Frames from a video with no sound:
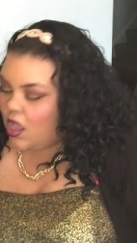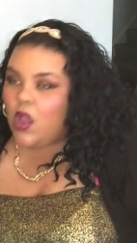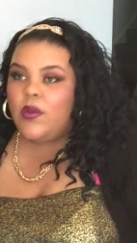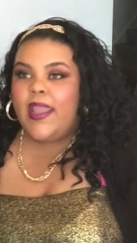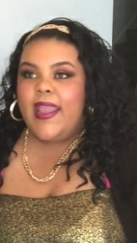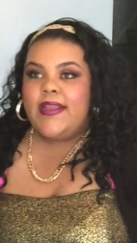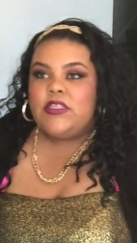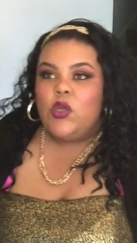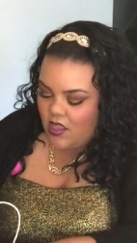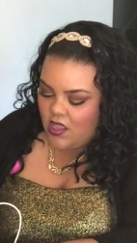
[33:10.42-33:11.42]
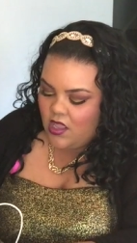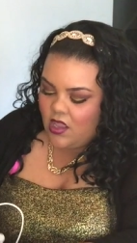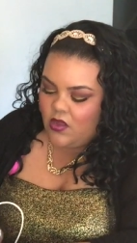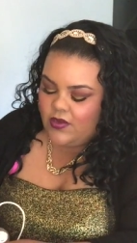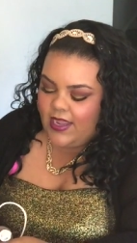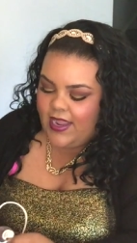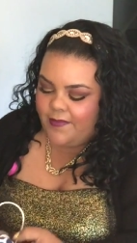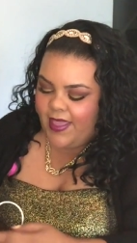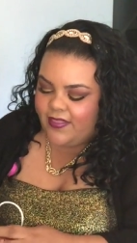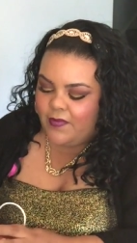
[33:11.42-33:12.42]
Okay, so, okay,
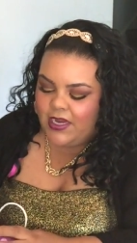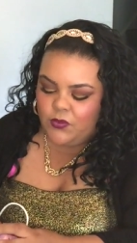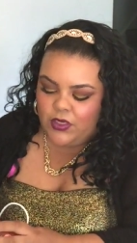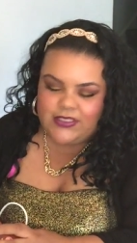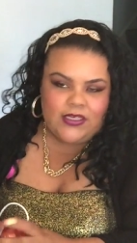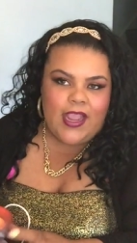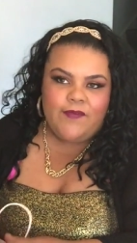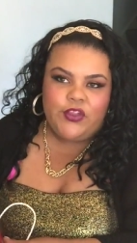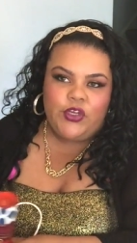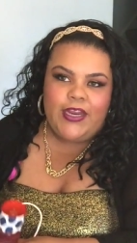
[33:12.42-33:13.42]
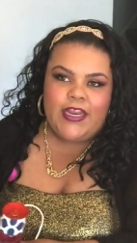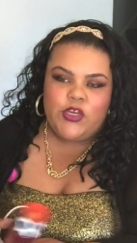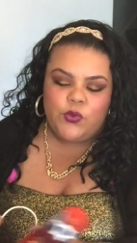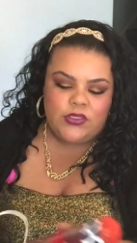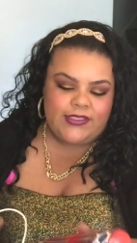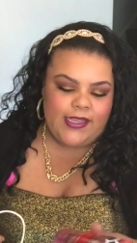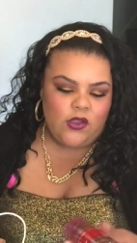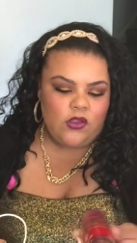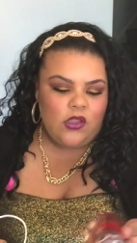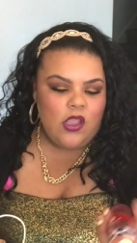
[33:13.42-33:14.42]
Bath & Body Works, they're having their annual
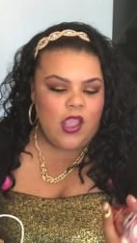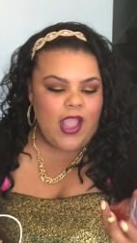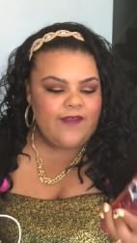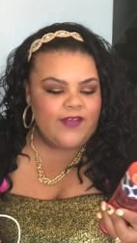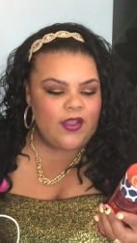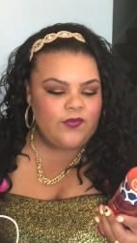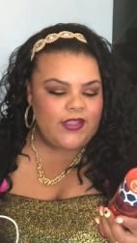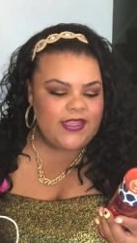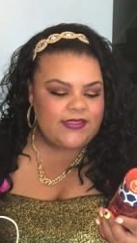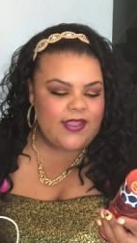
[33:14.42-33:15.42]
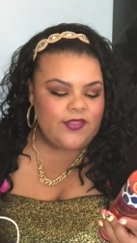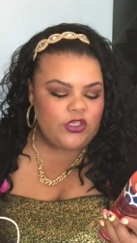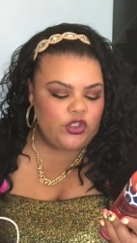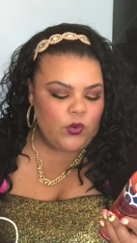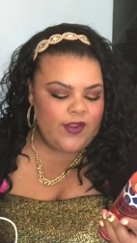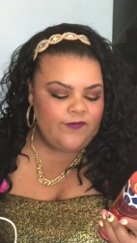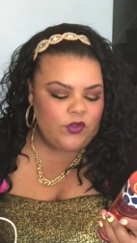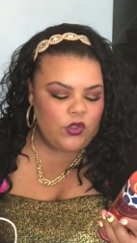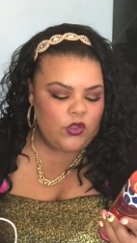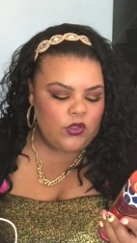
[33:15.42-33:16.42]
sale. I found this, the
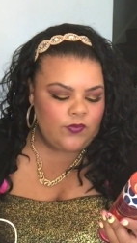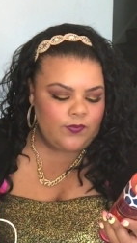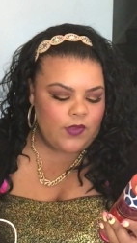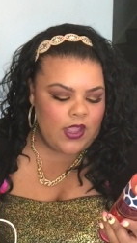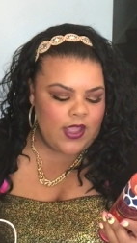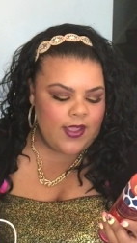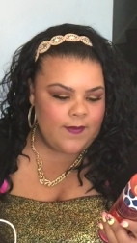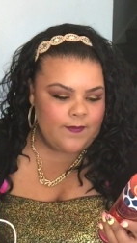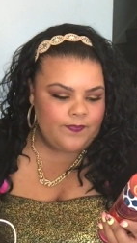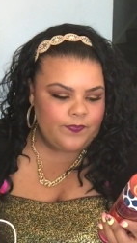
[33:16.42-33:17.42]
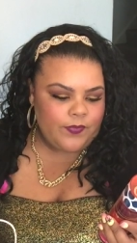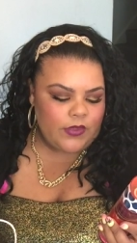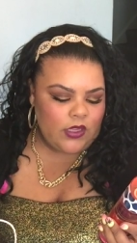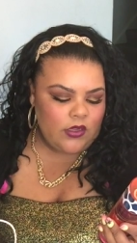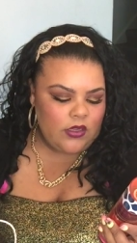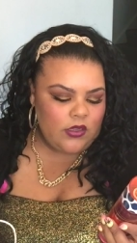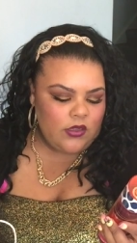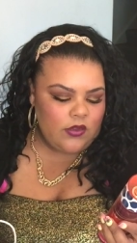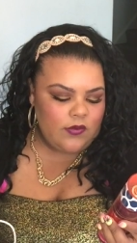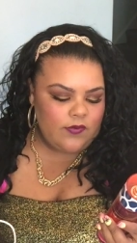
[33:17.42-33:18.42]
Joyful, um,
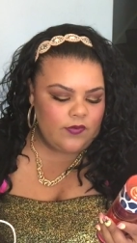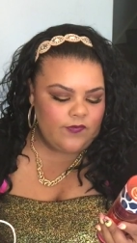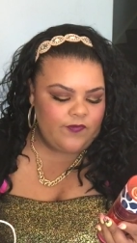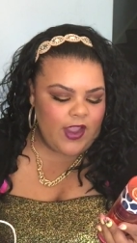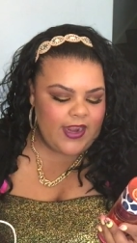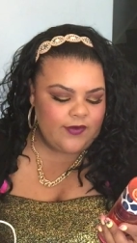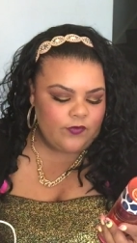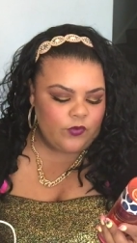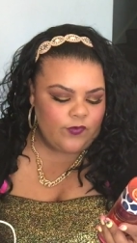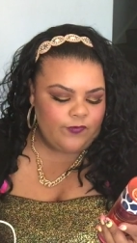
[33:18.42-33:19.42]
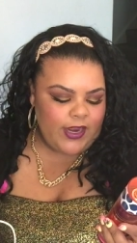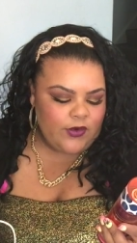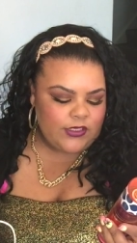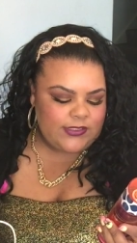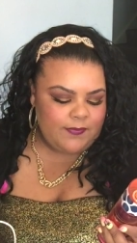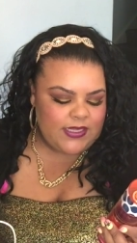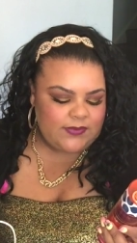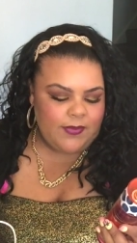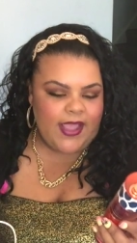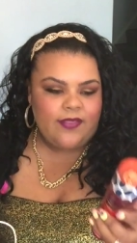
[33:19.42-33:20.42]
fine fragrance
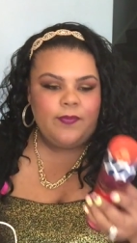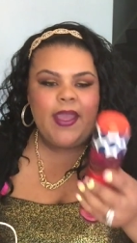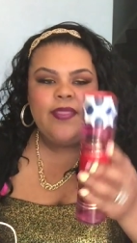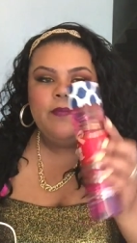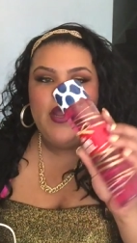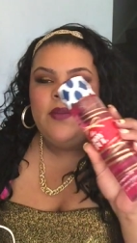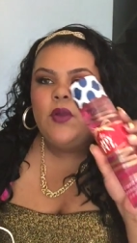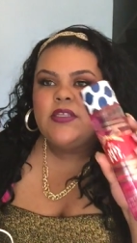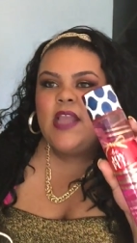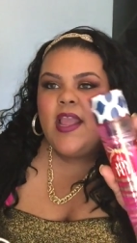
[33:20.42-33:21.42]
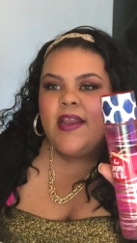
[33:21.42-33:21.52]
mist bath bath and body works